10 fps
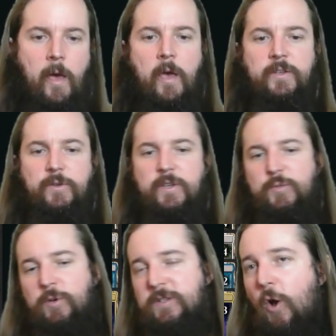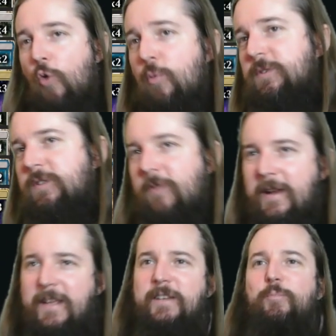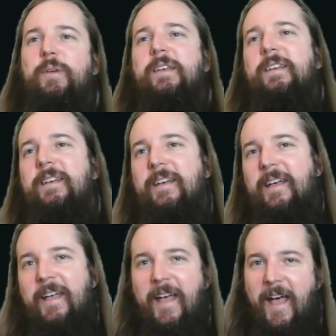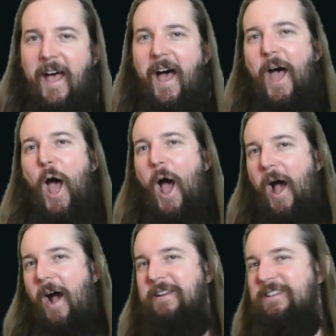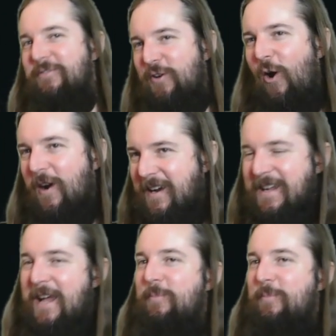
So this one is almost threatening to be a different archetype.